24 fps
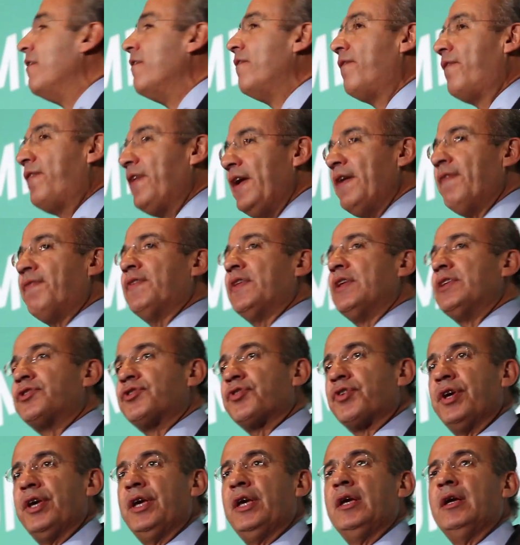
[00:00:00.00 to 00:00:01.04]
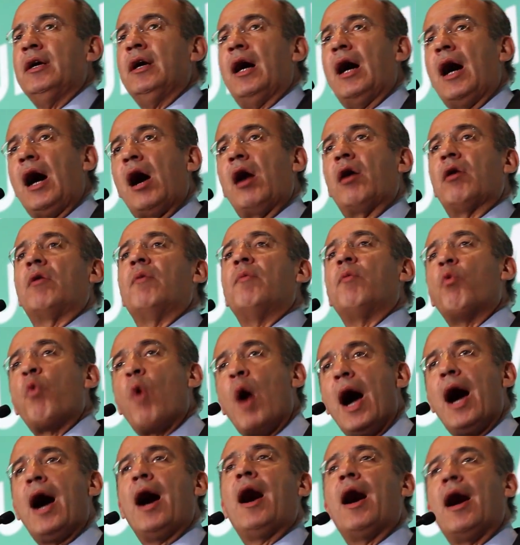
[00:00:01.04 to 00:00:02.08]
53 out of
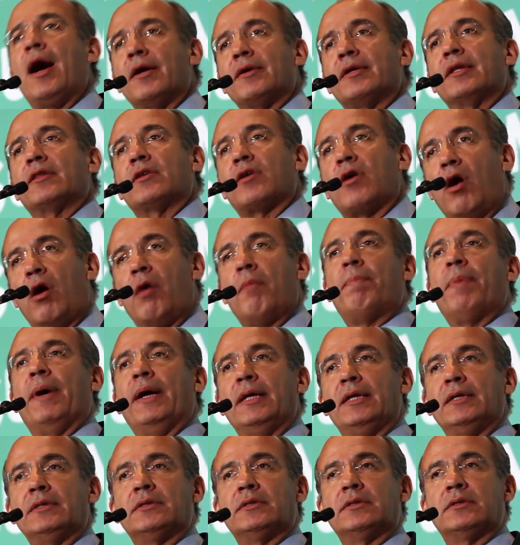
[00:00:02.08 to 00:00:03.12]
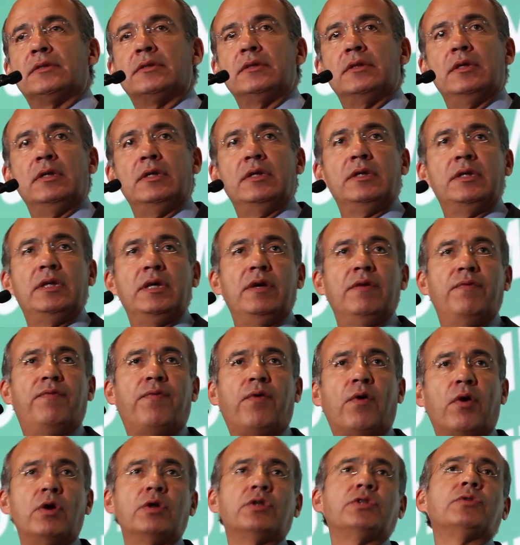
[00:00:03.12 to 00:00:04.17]
100 companies in the
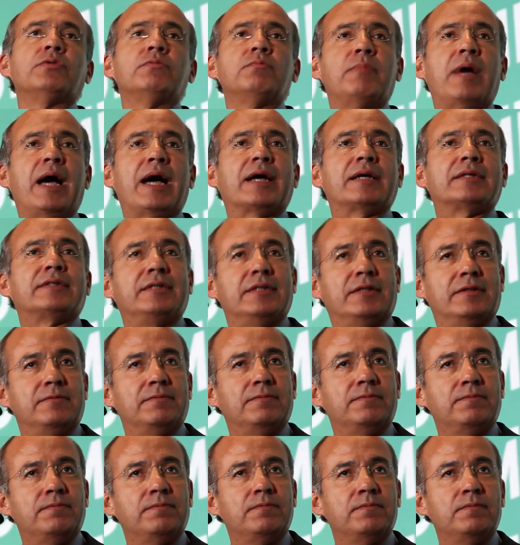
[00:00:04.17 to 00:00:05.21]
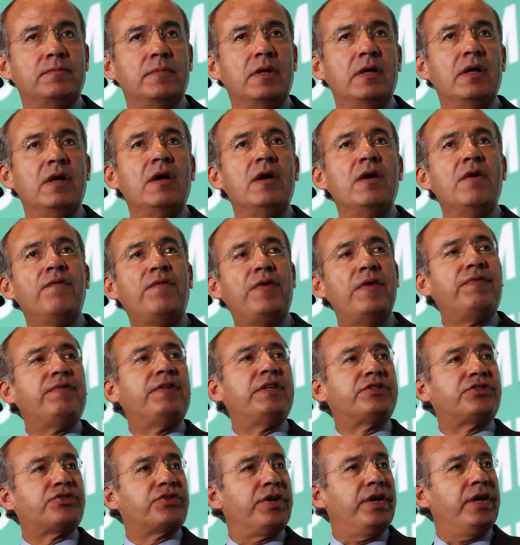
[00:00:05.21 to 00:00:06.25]
Fortune magazine,
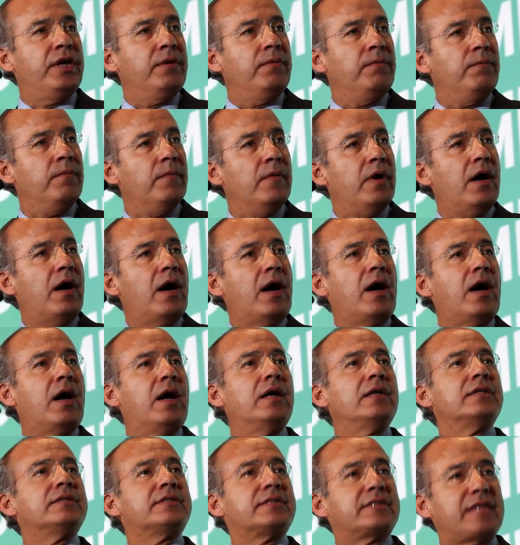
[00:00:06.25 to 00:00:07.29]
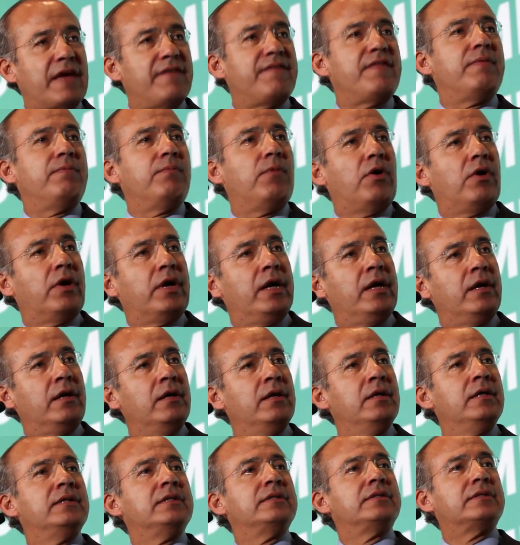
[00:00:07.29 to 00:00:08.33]
53 are saving money,
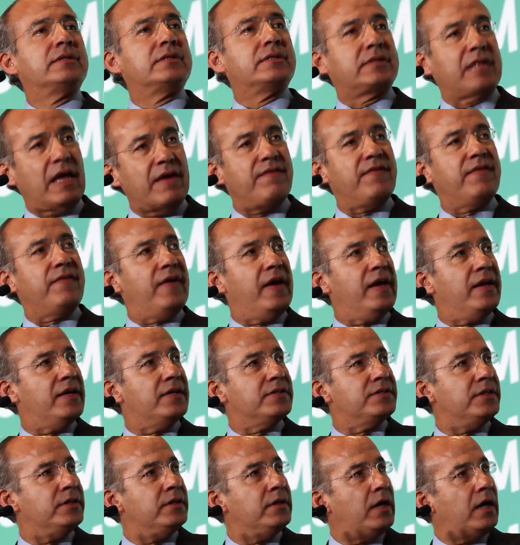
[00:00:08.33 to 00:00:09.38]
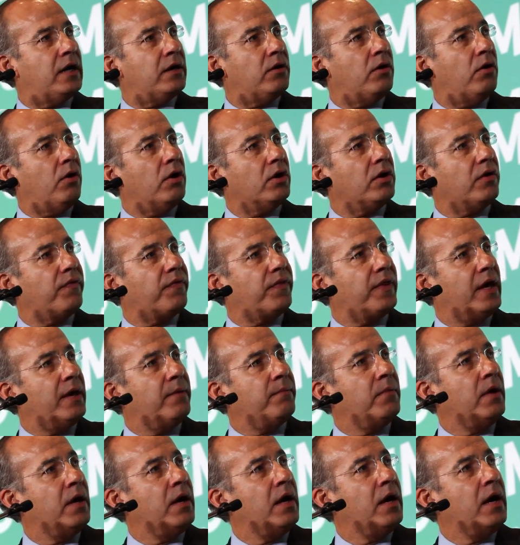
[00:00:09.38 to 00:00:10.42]
saving energy, and all of them